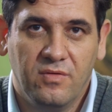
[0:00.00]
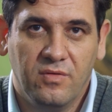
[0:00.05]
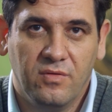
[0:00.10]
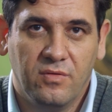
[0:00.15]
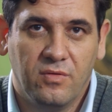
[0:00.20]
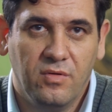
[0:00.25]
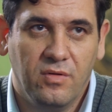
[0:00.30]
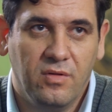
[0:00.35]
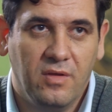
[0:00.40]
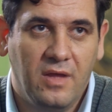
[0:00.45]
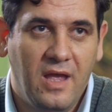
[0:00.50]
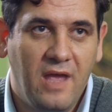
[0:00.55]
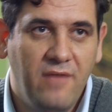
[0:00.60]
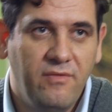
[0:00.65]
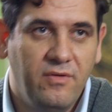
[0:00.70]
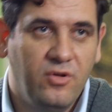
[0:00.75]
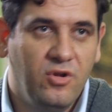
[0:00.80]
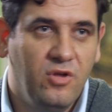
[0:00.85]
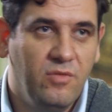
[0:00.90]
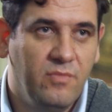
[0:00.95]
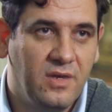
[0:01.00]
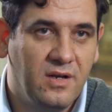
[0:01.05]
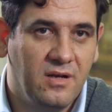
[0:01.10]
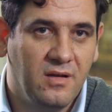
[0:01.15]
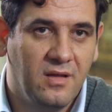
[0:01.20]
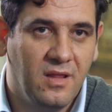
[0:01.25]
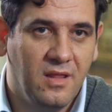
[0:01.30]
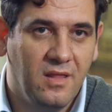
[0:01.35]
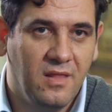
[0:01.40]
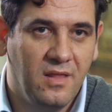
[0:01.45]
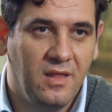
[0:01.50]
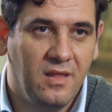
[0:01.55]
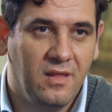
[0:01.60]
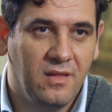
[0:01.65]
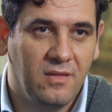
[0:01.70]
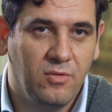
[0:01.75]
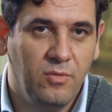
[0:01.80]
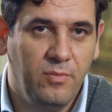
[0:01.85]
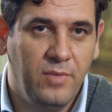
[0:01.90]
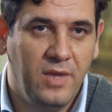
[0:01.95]
to, to, every human uh,
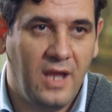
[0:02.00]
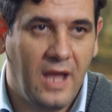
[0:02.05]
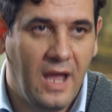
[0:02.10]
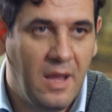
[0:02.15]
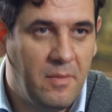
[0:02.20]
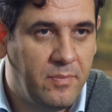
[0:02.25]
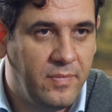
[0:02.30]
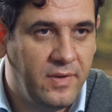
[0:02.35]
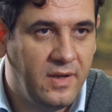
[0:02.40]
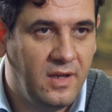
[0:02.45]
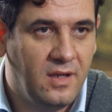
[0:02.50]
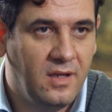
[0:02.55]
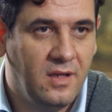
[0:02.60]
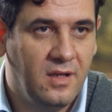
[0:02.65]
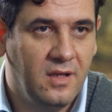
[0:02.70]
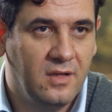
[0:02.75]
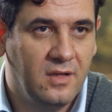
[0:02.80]
to be happy,